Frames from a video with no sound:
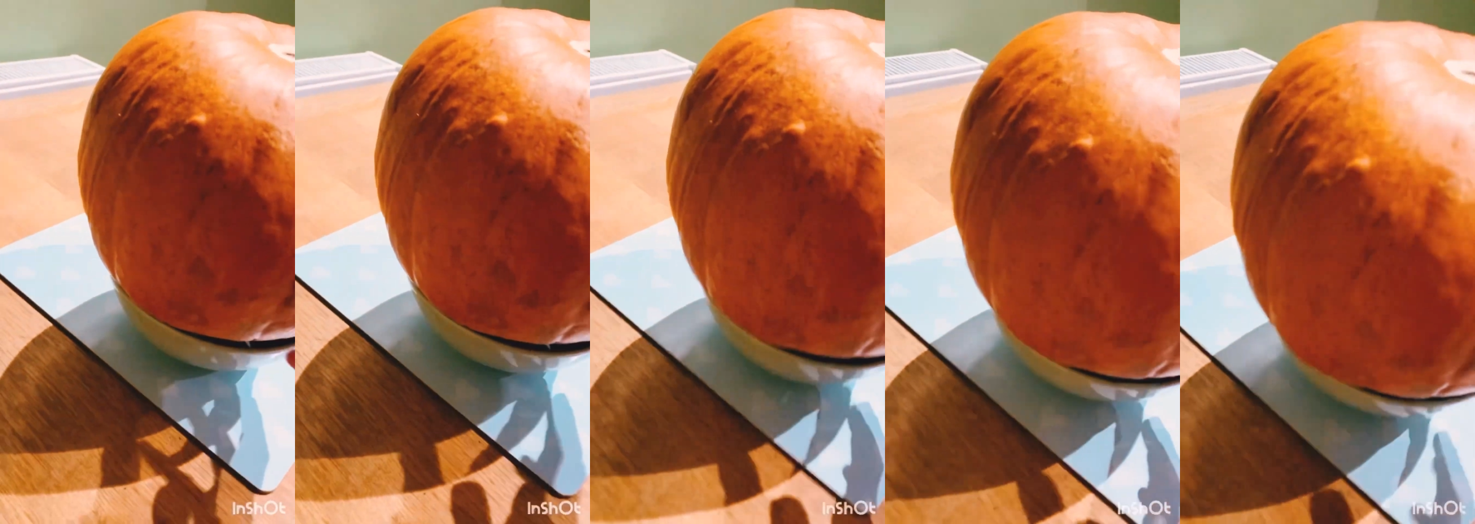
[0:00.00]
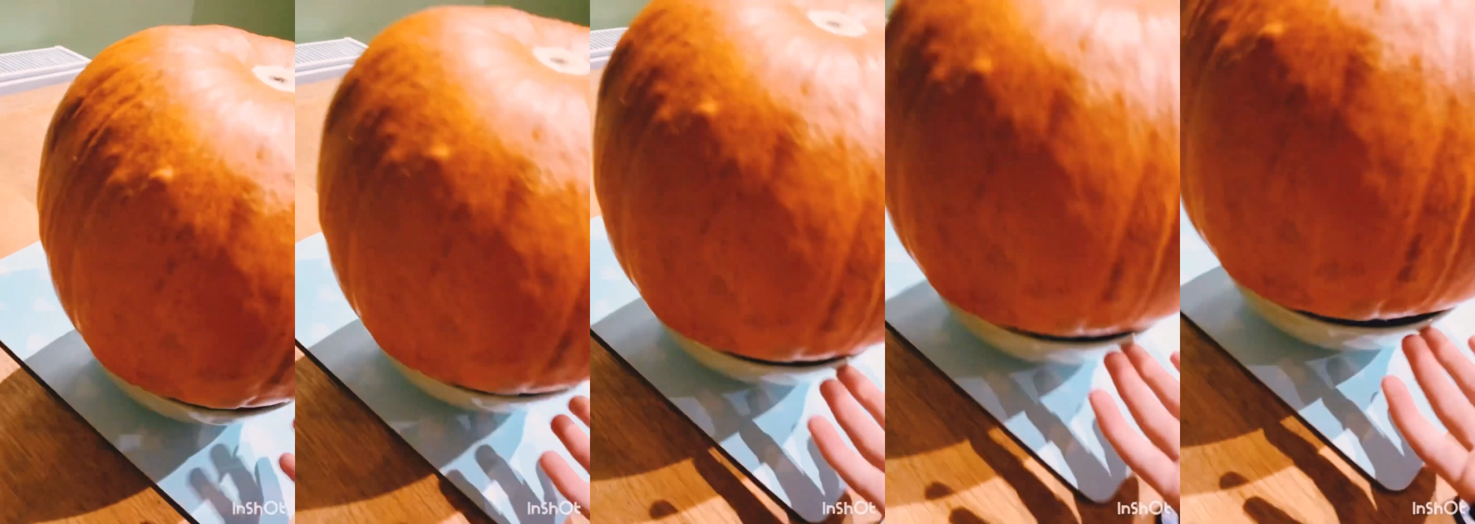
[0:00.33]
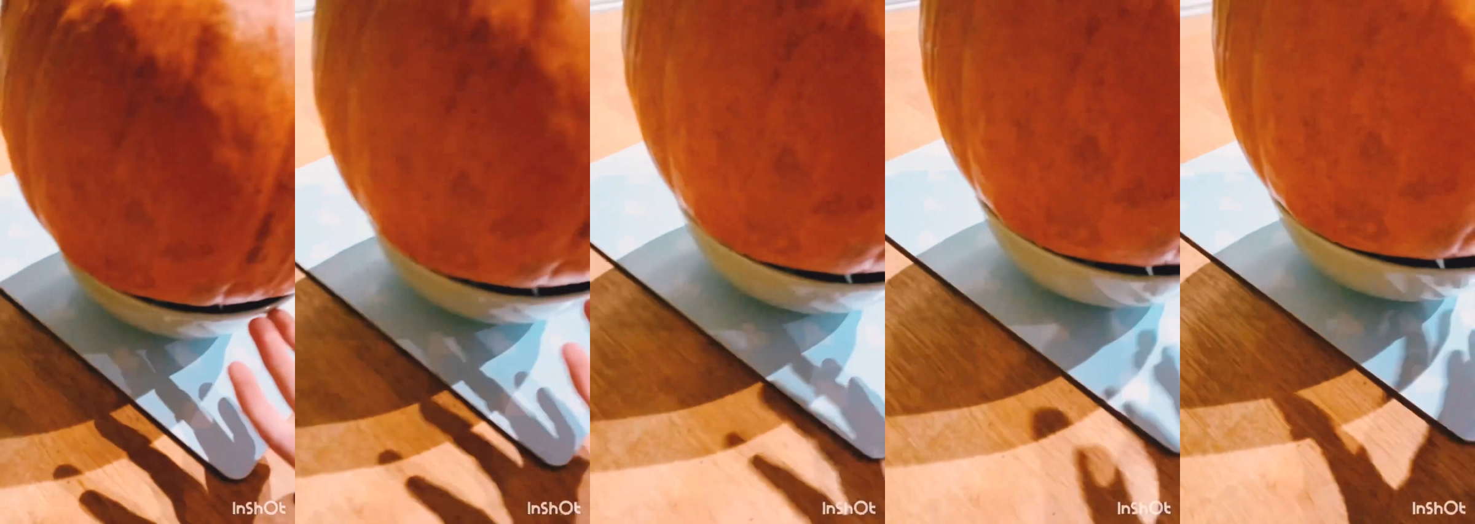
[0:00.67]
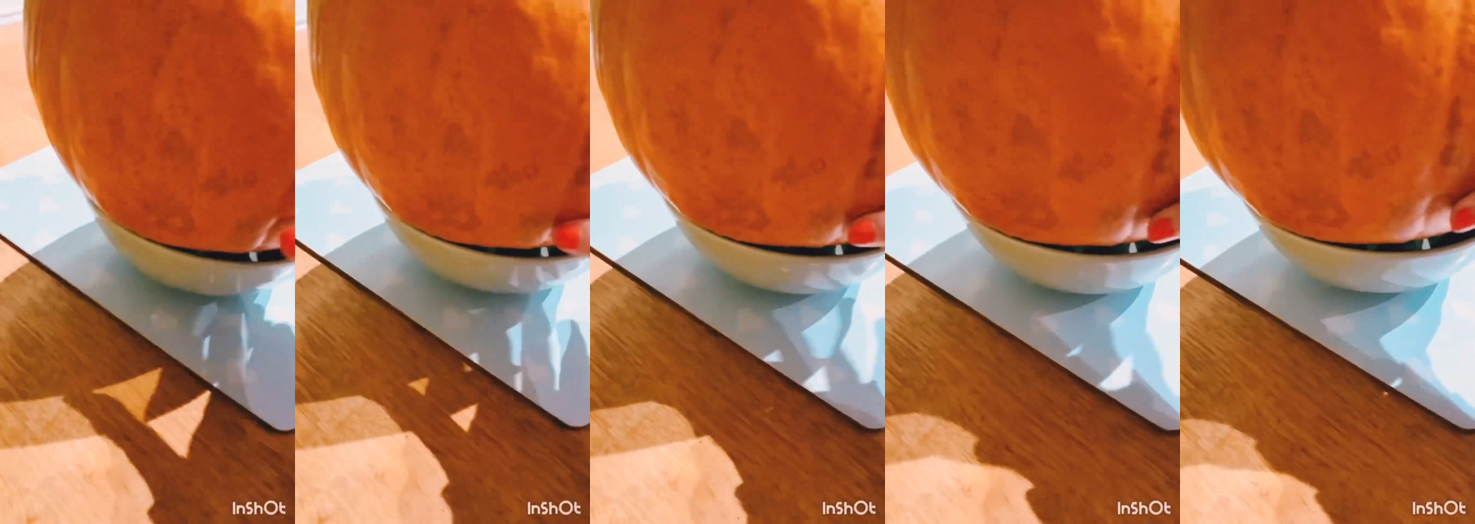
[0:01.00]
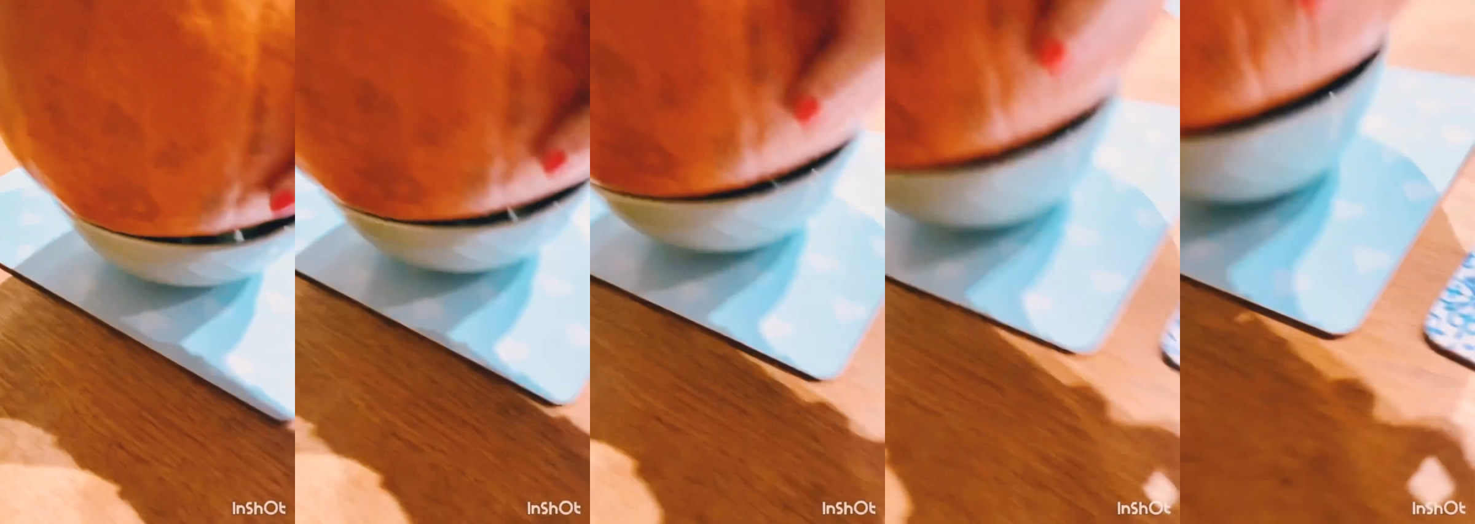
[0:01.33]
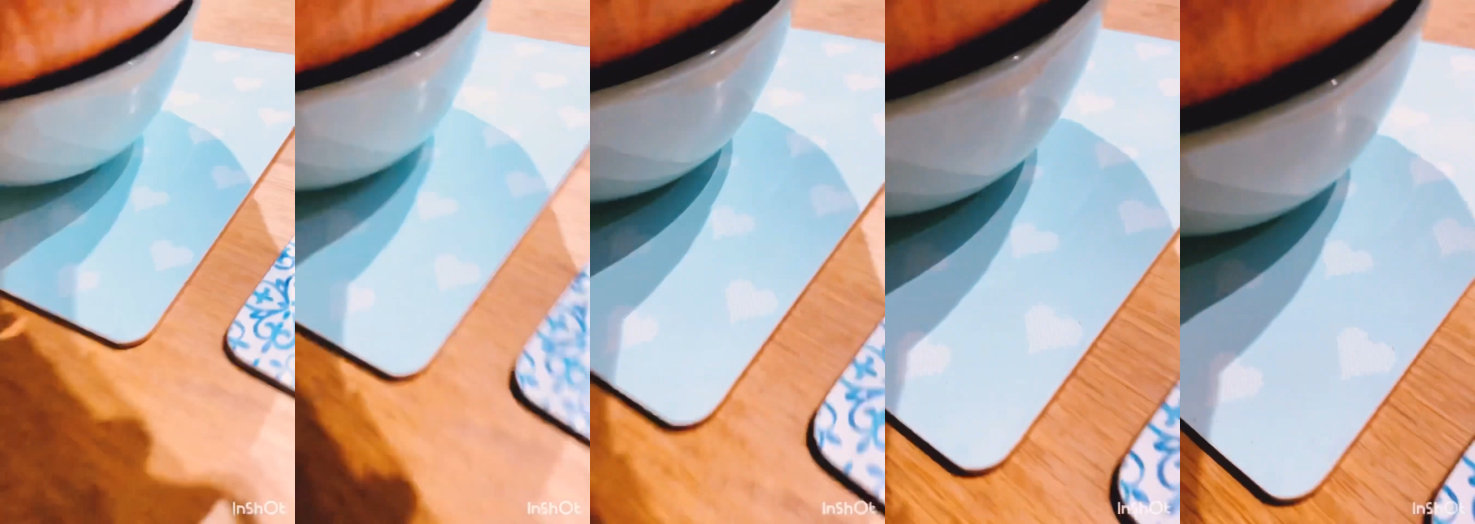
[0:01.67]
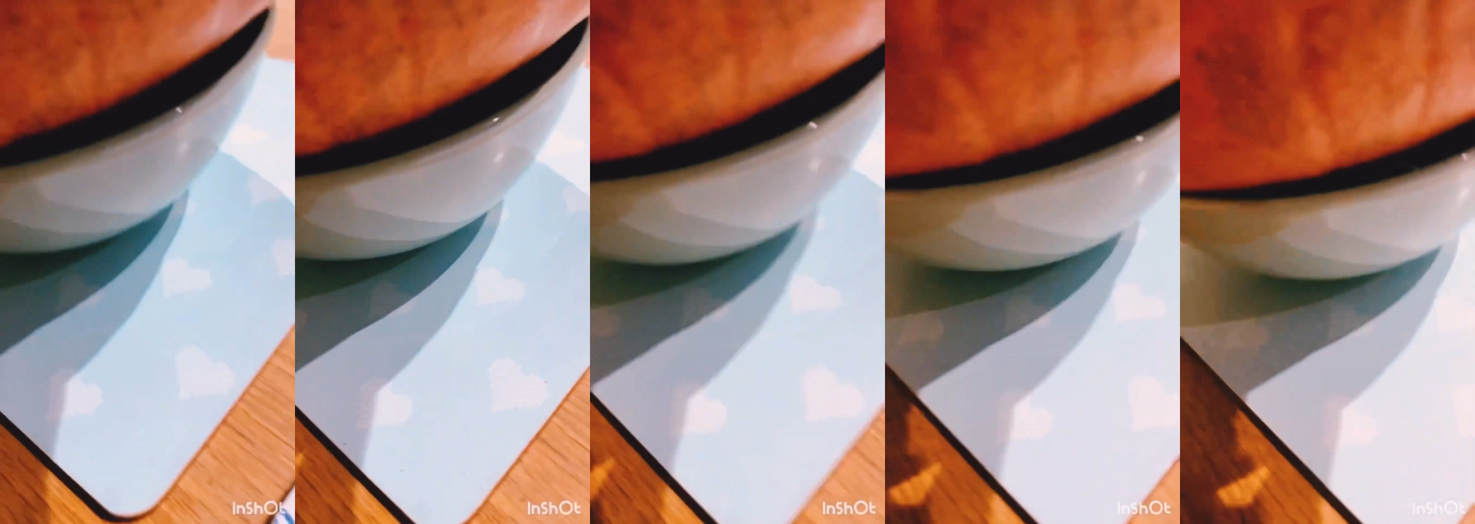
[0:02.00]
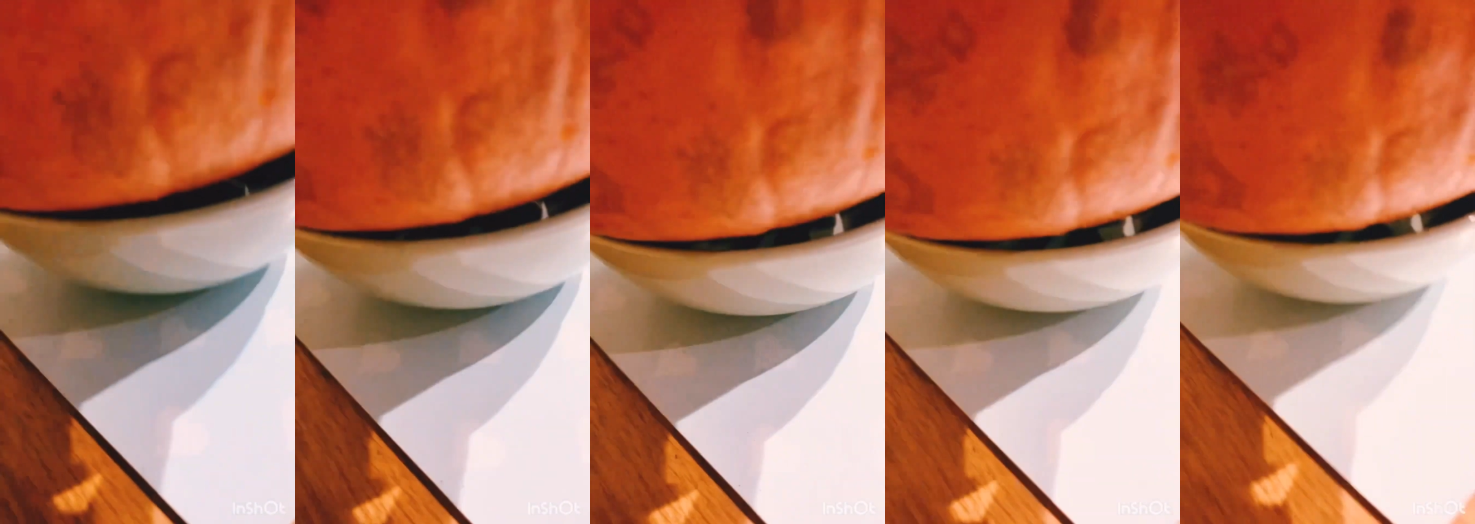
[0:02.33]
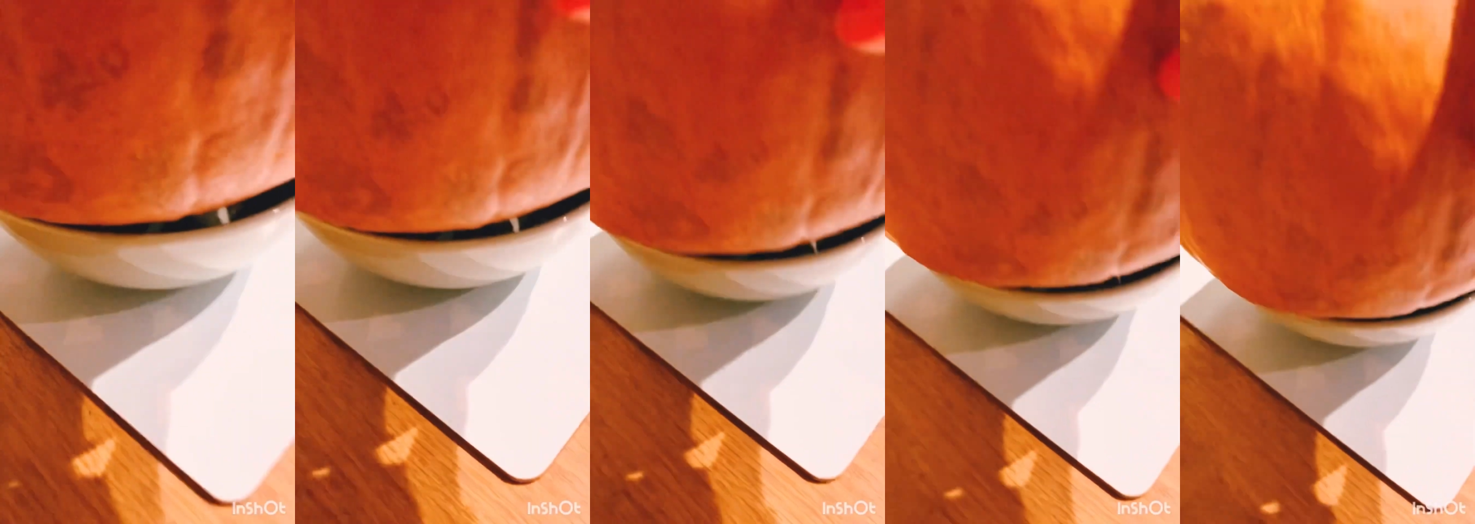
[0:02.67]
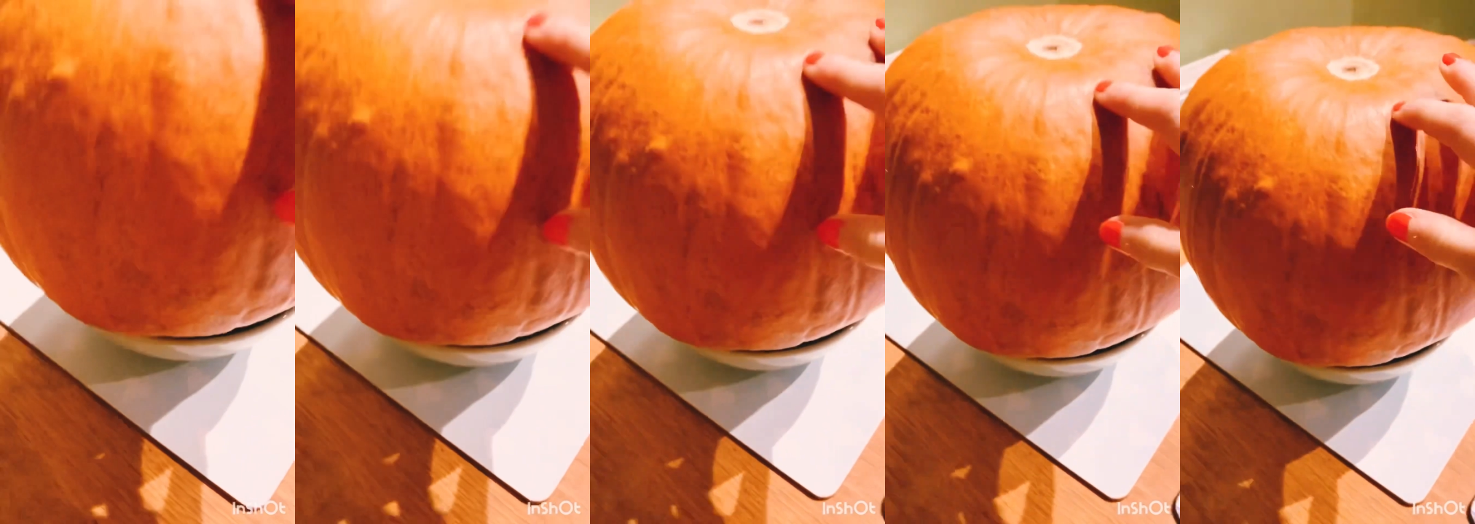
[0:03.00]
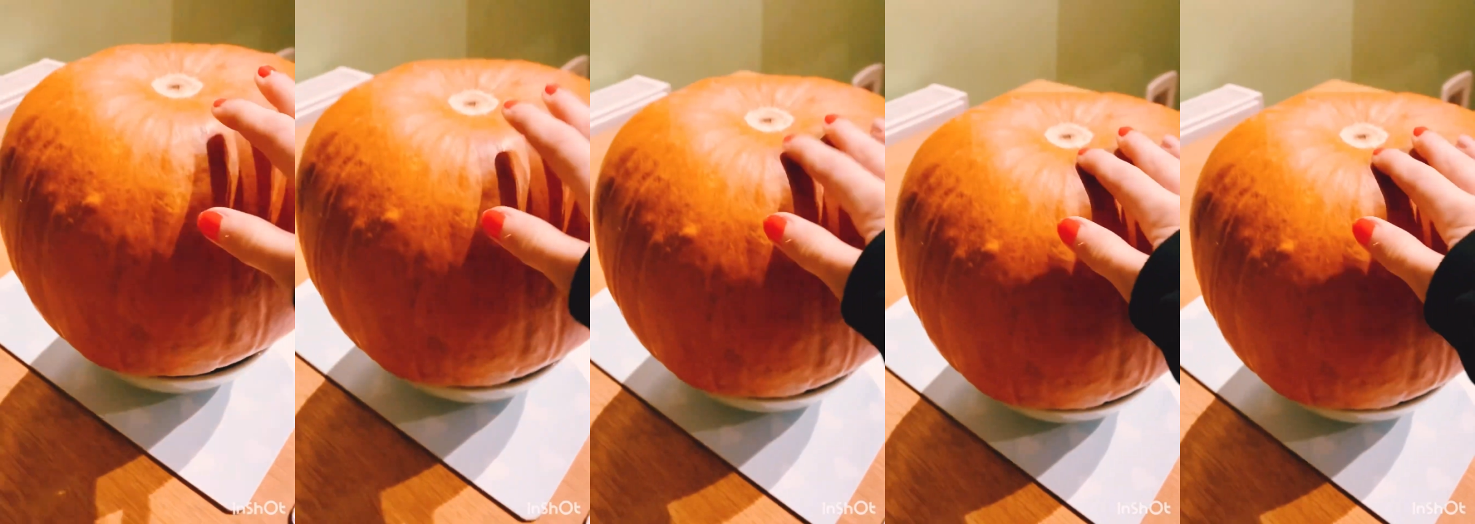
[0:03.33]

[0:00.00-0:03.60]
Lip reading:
No face is visible, so there are no lips to read.